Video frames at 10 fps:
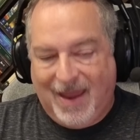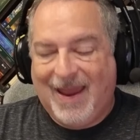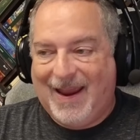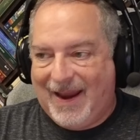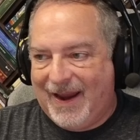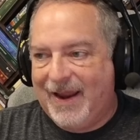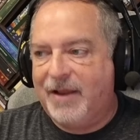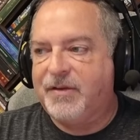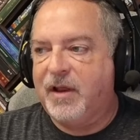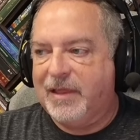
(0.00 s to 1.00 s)

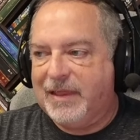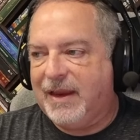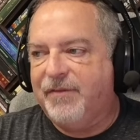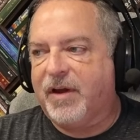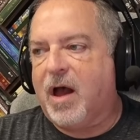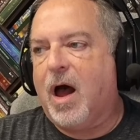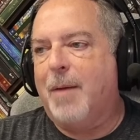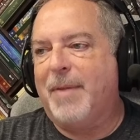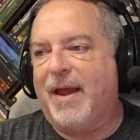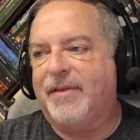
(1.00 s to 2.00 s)
and leave a
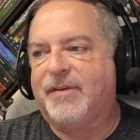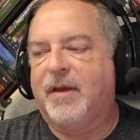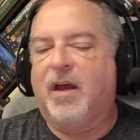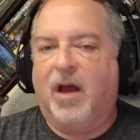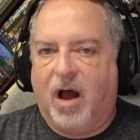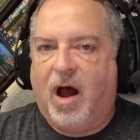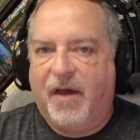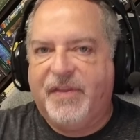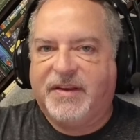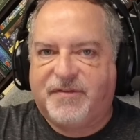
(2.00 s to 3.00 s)
comment
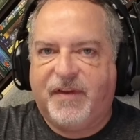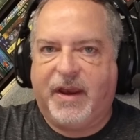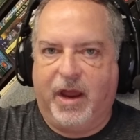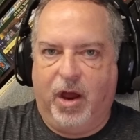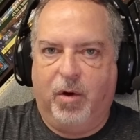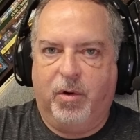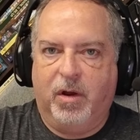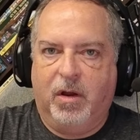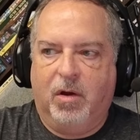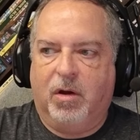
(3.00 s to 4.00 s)
on this video
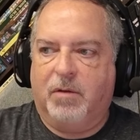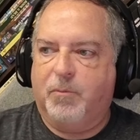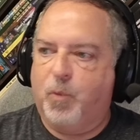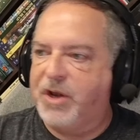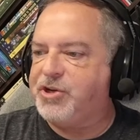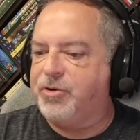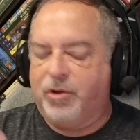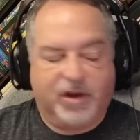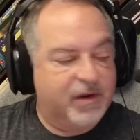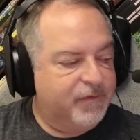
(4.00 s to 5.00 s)
what you're
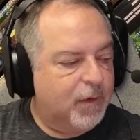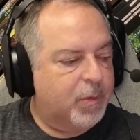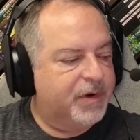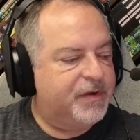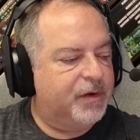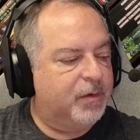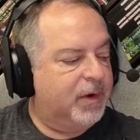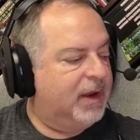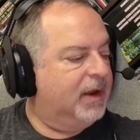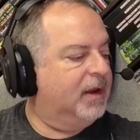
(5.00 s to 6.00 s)
looking forward to
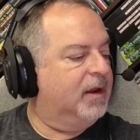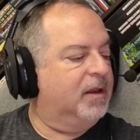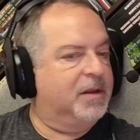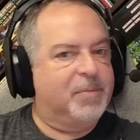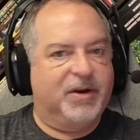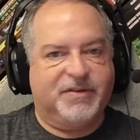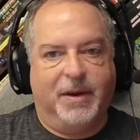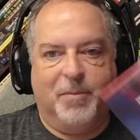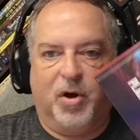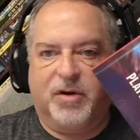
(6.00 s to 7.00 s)
in the Player's
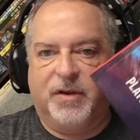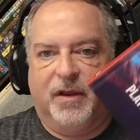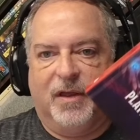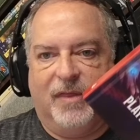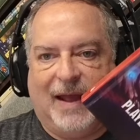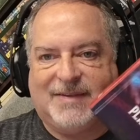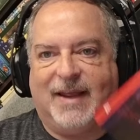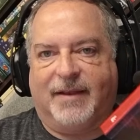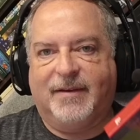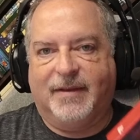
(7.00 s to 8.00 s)
Handbook. That's
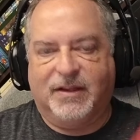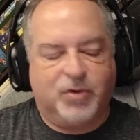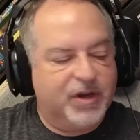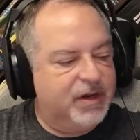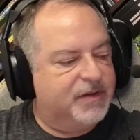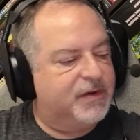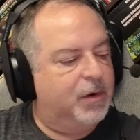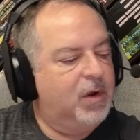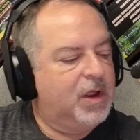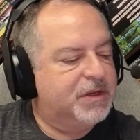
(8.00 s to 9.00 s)
it. That's all you need to do.
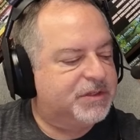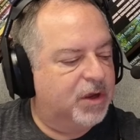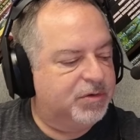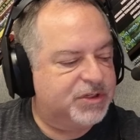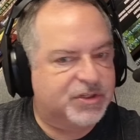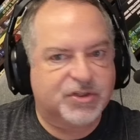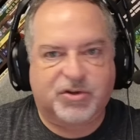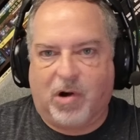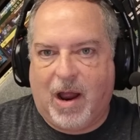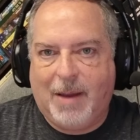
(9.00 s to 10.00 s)
So just
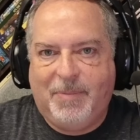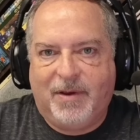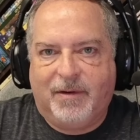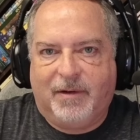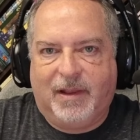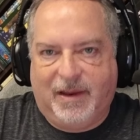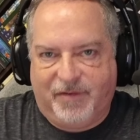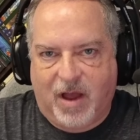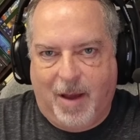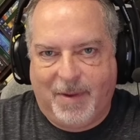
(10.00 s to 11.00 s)
subscribe and leave
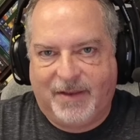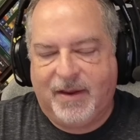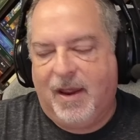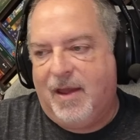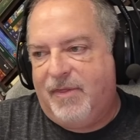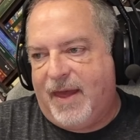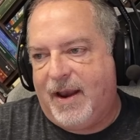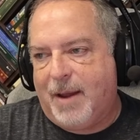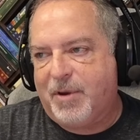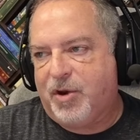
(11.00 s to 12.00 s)
a comment.
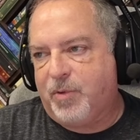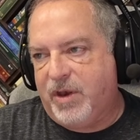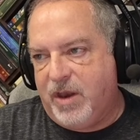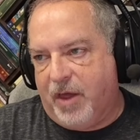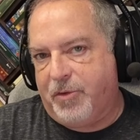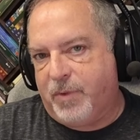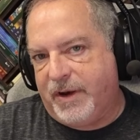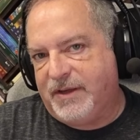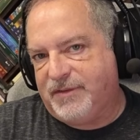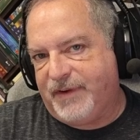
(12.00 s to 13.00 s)
Then I'm going to do another one
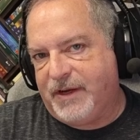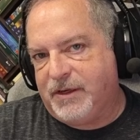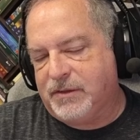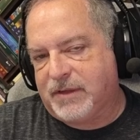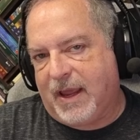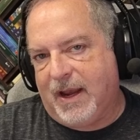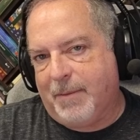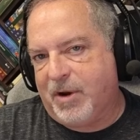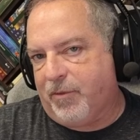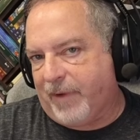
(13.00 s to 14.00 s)
of these videos, and
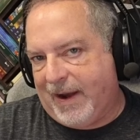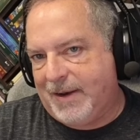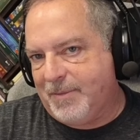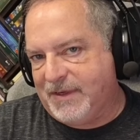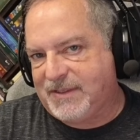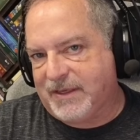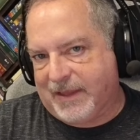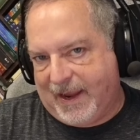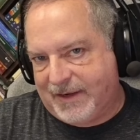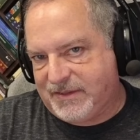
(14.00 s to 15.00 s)
I'm going to randomly
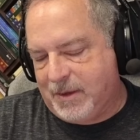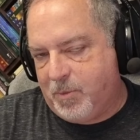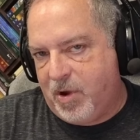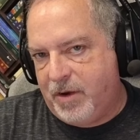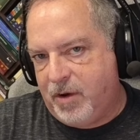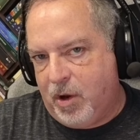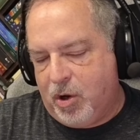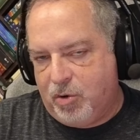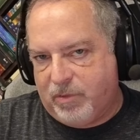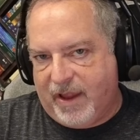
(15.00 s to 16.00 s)
select someone
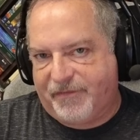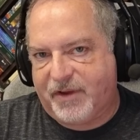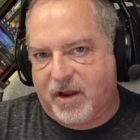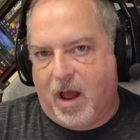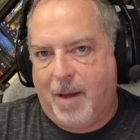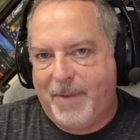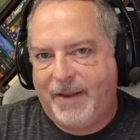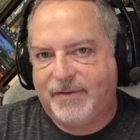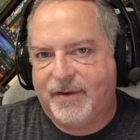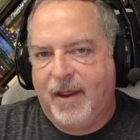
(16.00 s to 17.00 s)
who left a
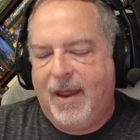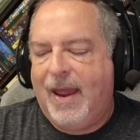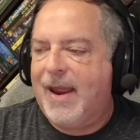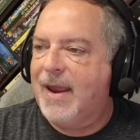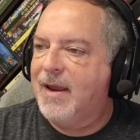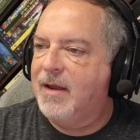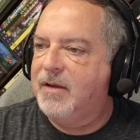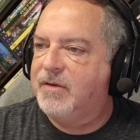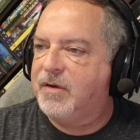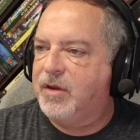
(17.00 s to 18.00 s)
comment,
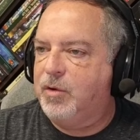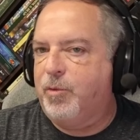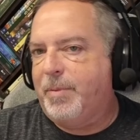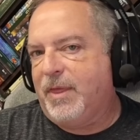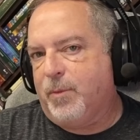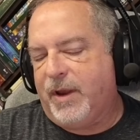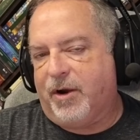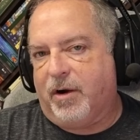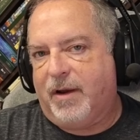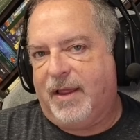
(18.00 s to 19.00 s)
and you will be the
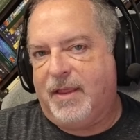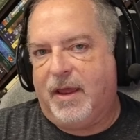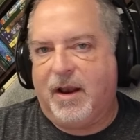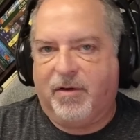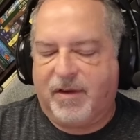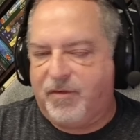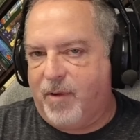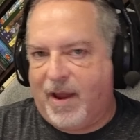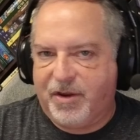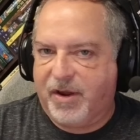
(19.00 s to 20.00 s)
winner. And then I'll give you
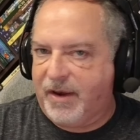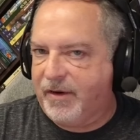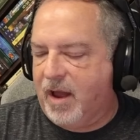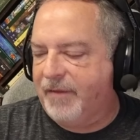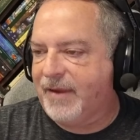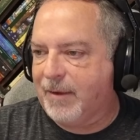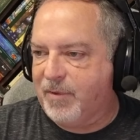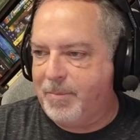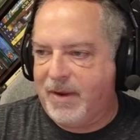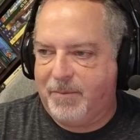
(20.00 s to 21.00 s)
how you get in contact
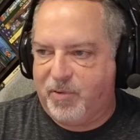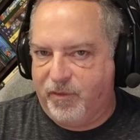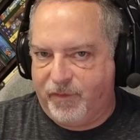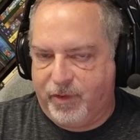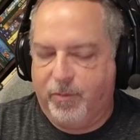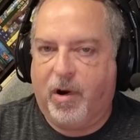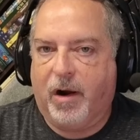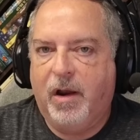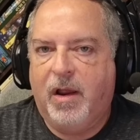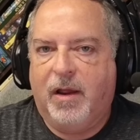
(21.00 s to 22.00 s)
with me and prove who you are.
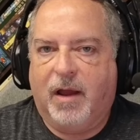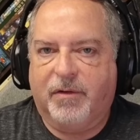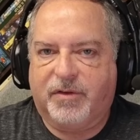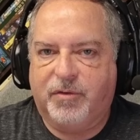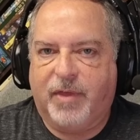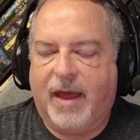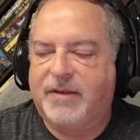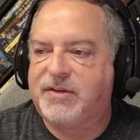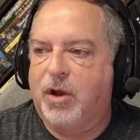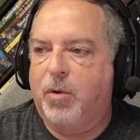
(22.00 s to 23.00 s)
I'll do
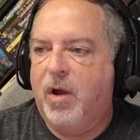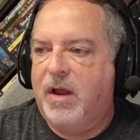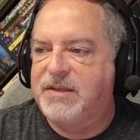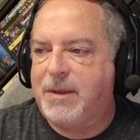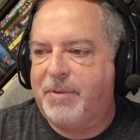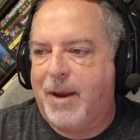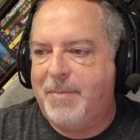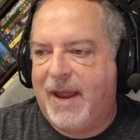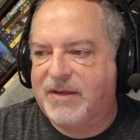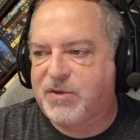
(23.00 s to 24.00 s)
that. So sometime
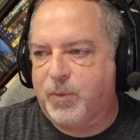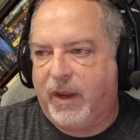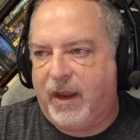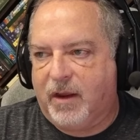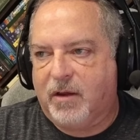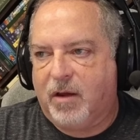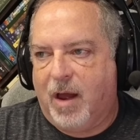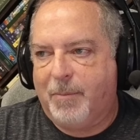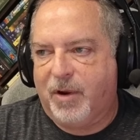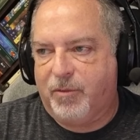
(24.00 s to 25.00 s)
next week,
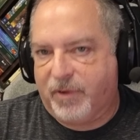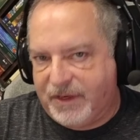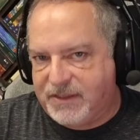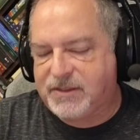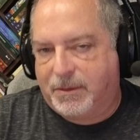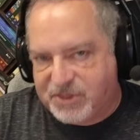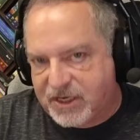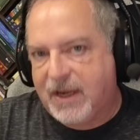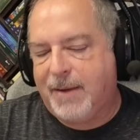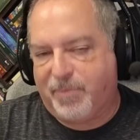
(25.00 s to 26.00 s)
I'm just
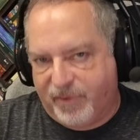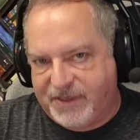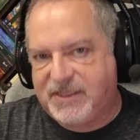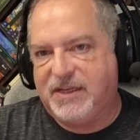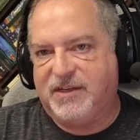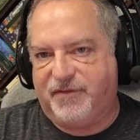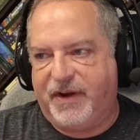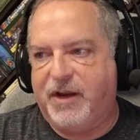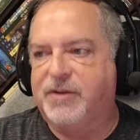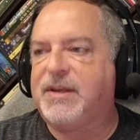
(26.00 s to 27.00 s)
going to keep releasing these
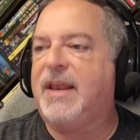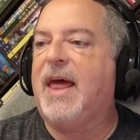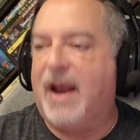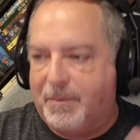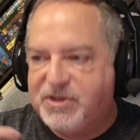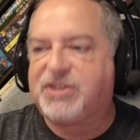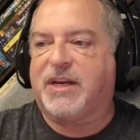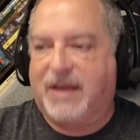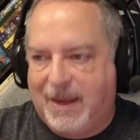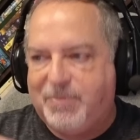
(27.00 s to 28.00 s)
videos, and then I'm just
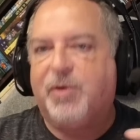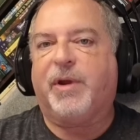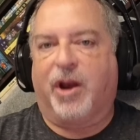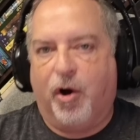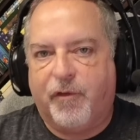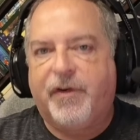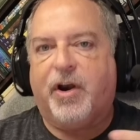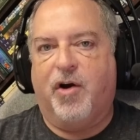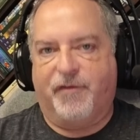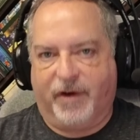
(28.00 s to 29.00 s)
going to keep doing it over
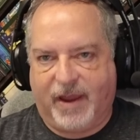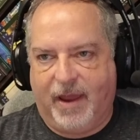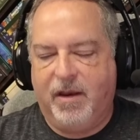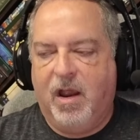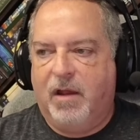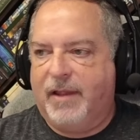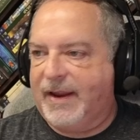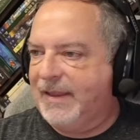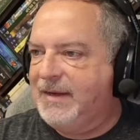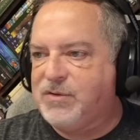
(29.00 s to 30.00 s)
and over again,
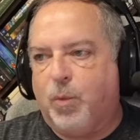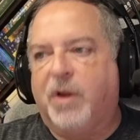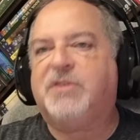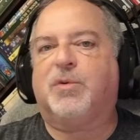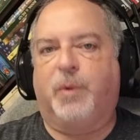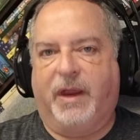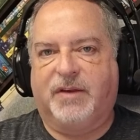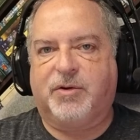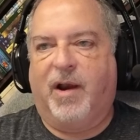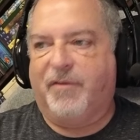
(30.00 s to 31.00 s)
like at least once a week.
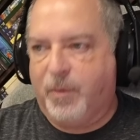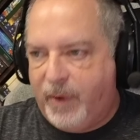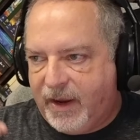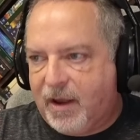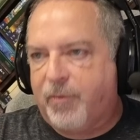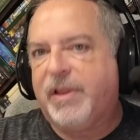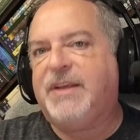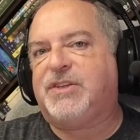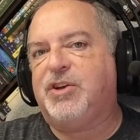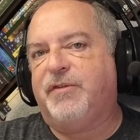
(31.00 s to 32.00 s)
So every week I'll
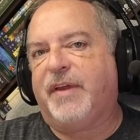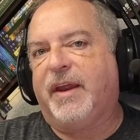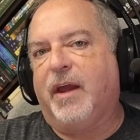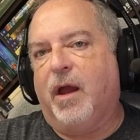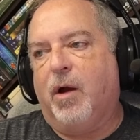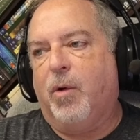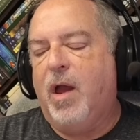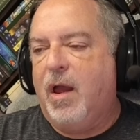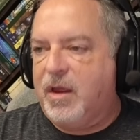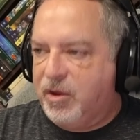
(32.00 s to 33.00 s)
release a new video.
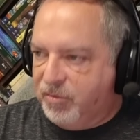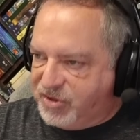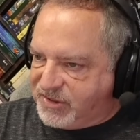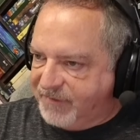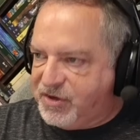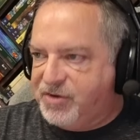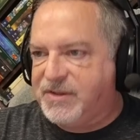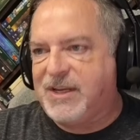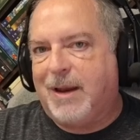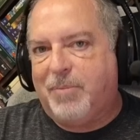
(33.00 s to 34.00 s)
You'll just have to do the
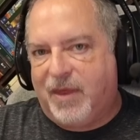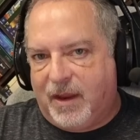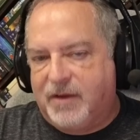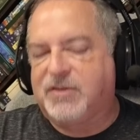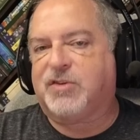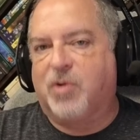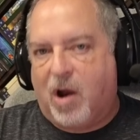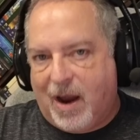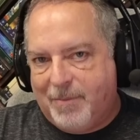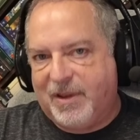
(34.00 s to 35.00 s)
same thing.
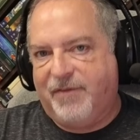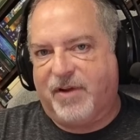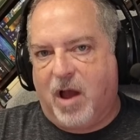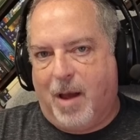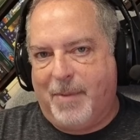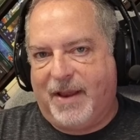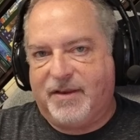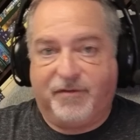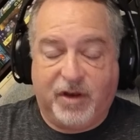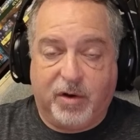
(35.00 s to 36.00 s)
Subscribe, leave a comment
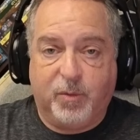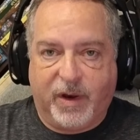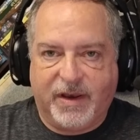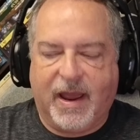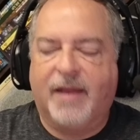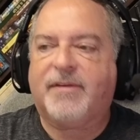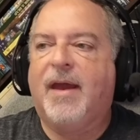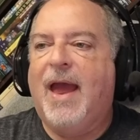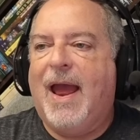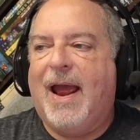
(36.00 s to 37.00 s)
if you didn't win yet.
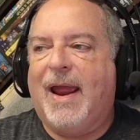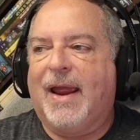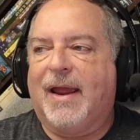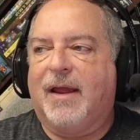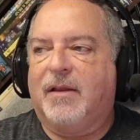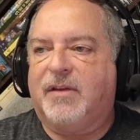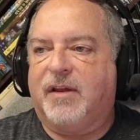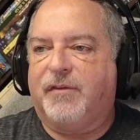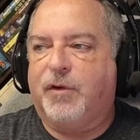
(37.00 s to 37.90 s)
And if you